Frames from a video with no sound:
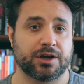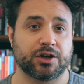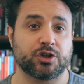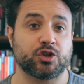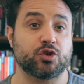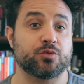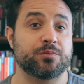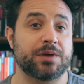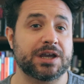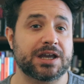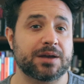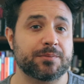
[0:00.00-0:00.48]

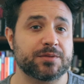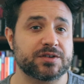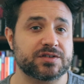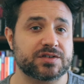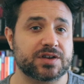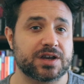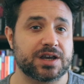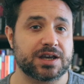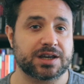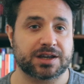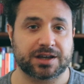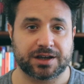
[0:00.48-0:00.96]
You make a
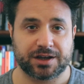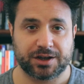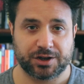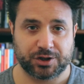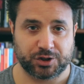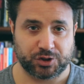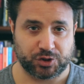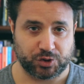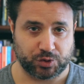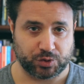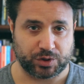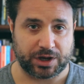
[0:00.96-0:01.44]
mistake,
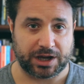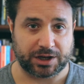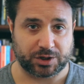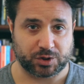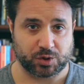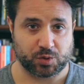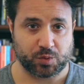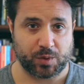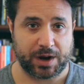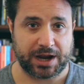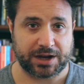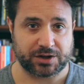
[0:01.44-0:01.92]
you get
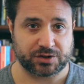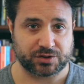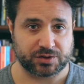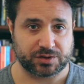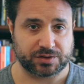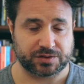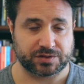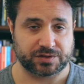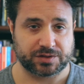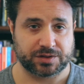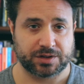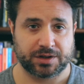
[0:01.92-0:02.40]

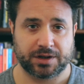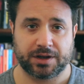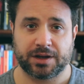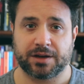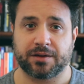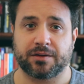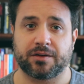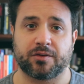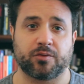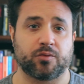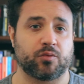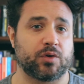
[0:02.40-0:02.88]
corrections,
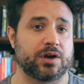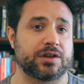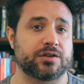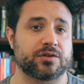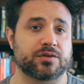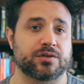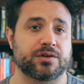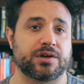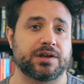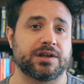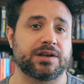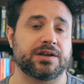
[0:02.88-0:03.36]

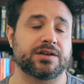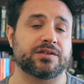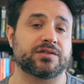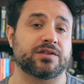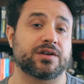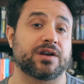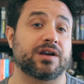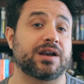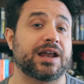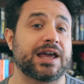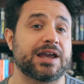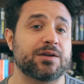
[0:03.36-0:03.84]
whether it is
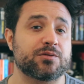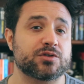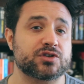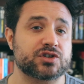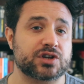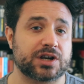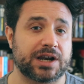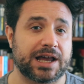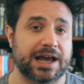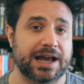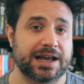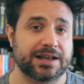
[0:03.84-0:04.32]
in a
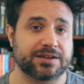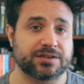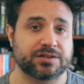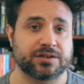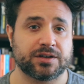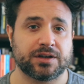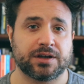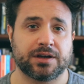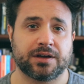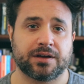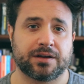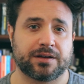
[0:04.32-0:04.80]
language
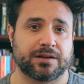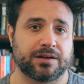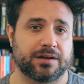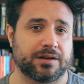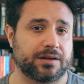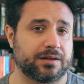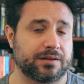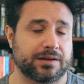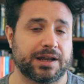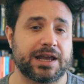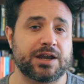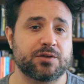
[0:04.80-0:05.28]
class,
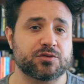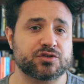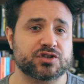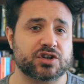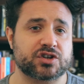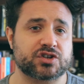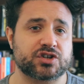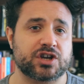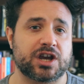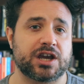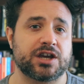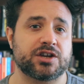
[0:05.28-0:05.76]
language
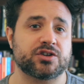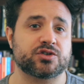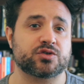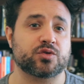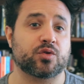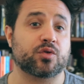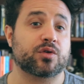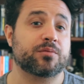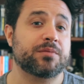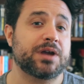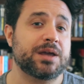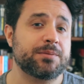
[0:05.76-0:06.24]
exchange,
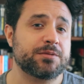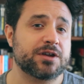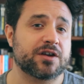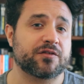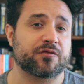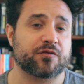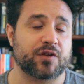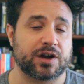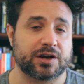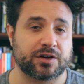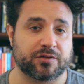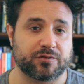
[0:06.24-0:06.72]
or maybe a
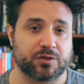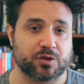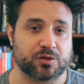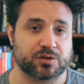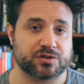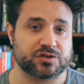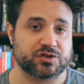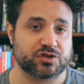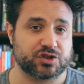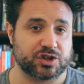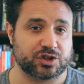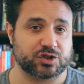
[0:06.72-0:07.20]
friend of
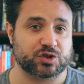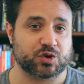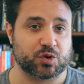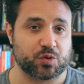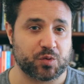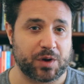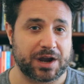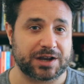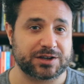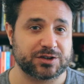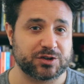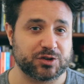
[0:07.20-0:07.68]
yours just
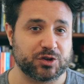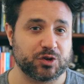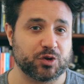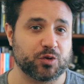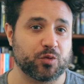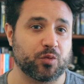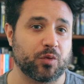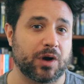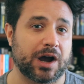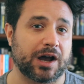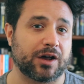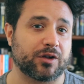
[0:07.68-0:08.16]
corrected you
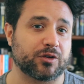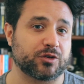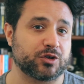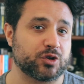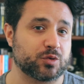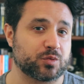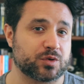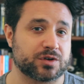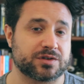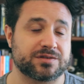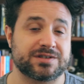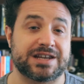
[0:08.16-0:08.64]
while
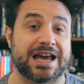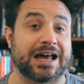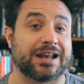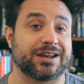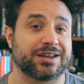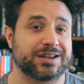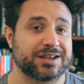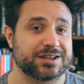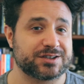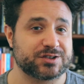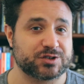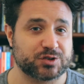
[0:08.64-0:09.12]
you were
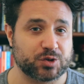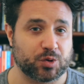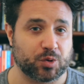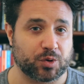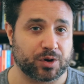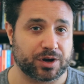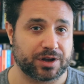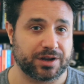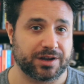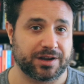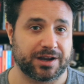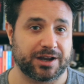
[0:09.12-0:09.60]
telling a
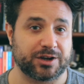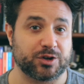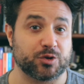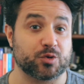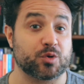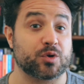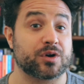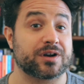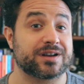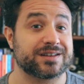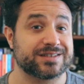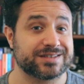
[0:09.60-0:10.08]
story and you
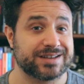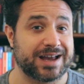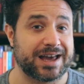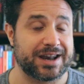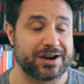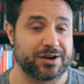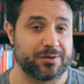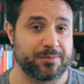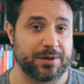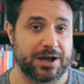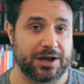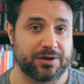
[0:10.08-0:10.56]
were
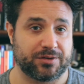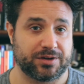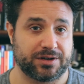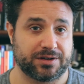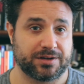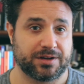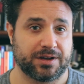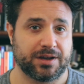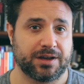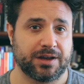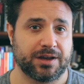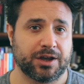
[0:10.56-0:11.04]
excited about it.
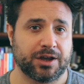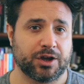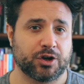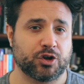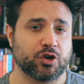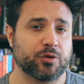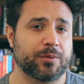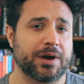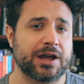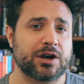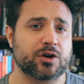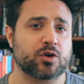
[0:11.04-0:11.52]

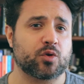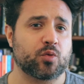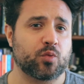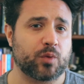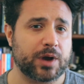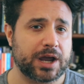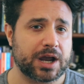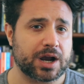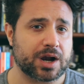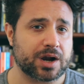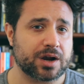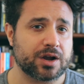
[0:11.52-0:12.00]
No matter
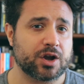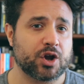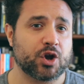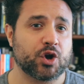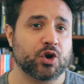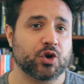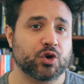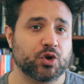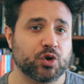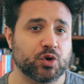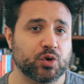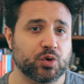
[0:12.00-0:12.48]

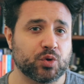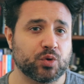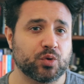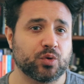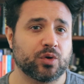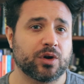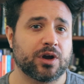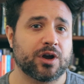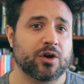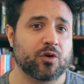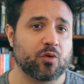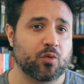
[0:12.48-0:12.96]
where,
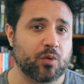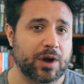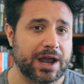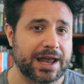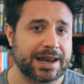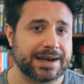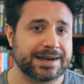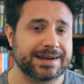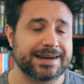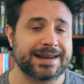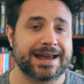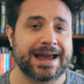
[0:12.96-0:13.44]
who,
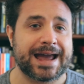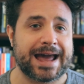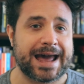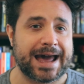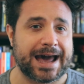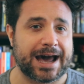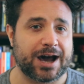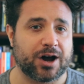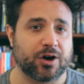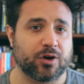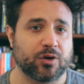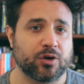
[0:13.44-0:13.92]
when,
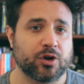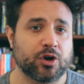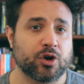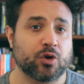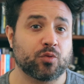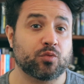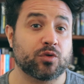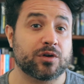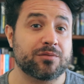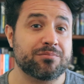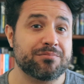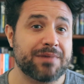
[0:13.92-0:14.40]
how,
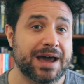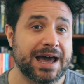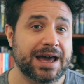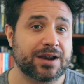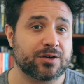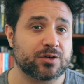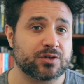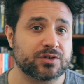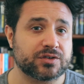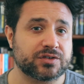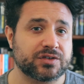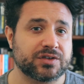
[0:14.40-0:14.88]
what
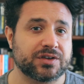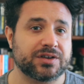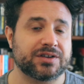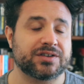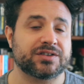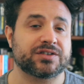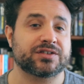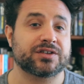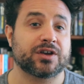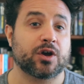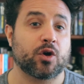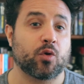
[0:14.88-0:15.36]
matters
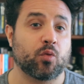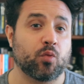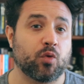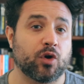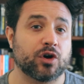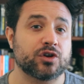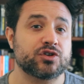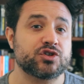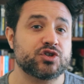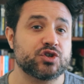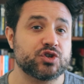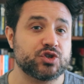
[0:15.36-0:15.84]
is
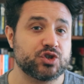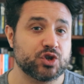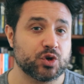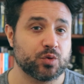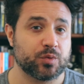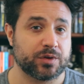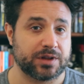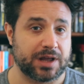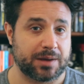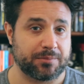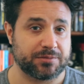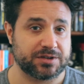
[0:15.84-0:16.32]
what you do
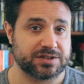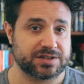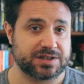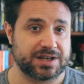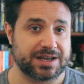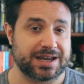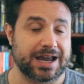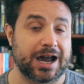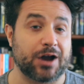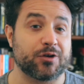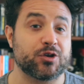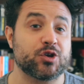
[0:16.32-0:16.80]
with that
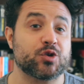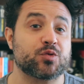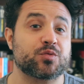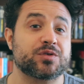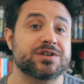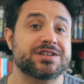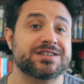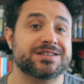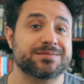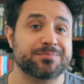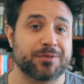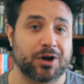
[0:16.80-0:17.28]
mistake, how you
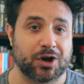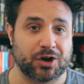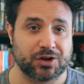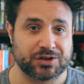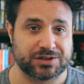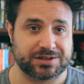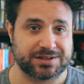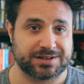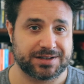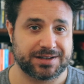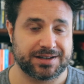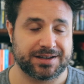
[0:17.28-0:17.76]

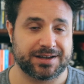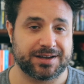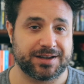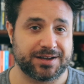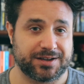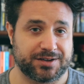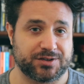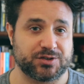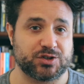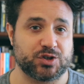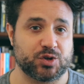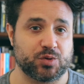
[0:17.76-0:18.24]
respond
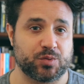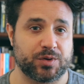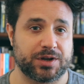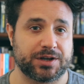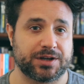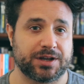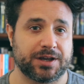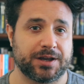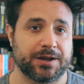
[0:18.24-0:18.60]
to it.